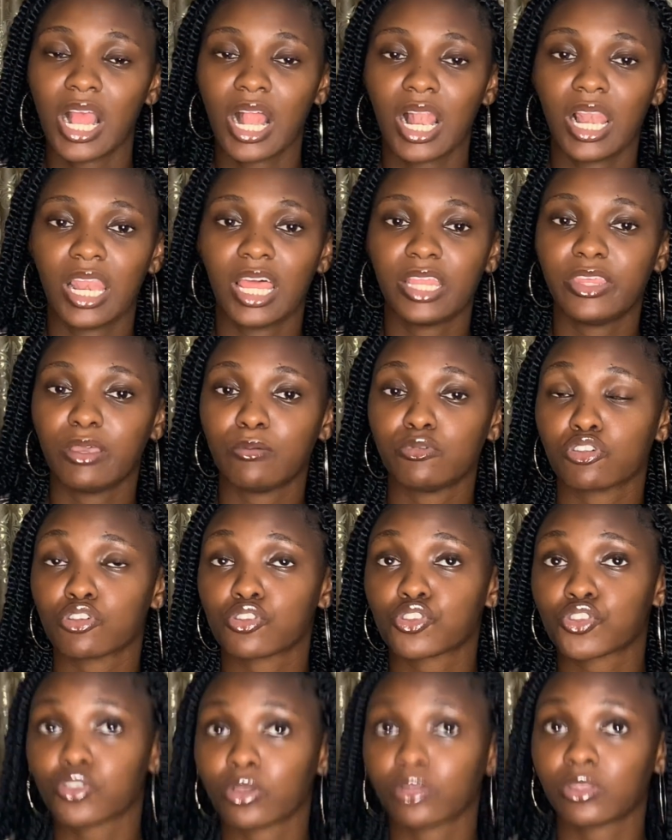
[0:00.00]
let them just
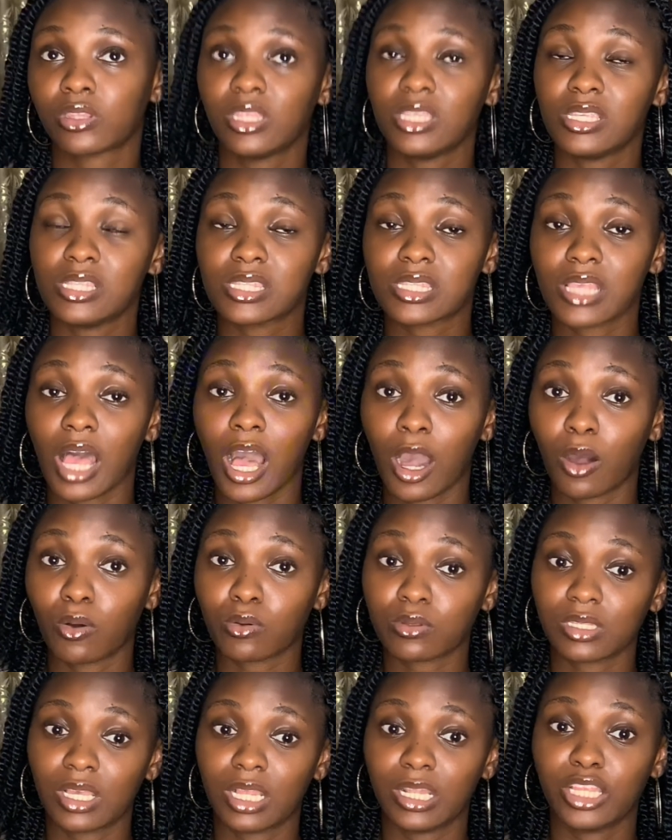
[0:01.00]
sort things out
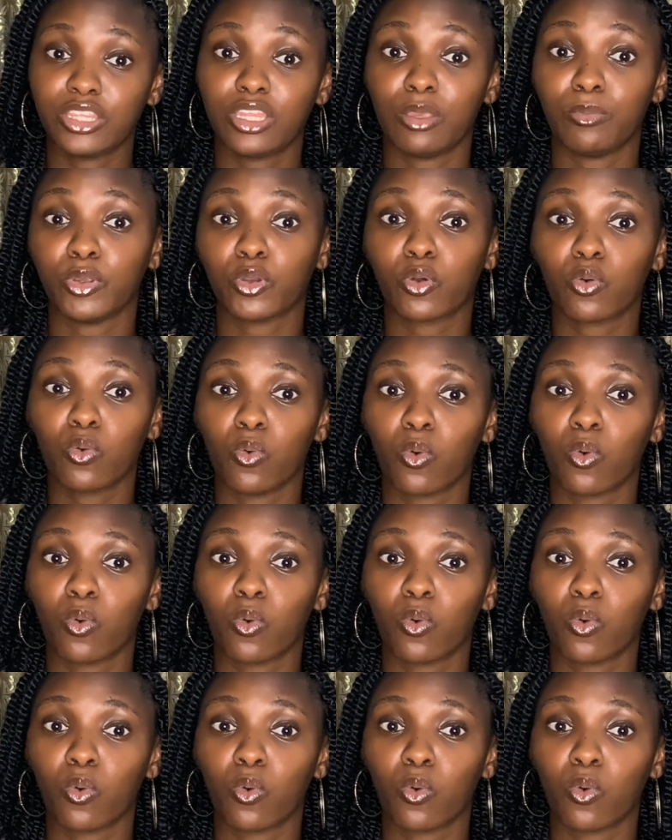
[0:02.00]
and let them be cool,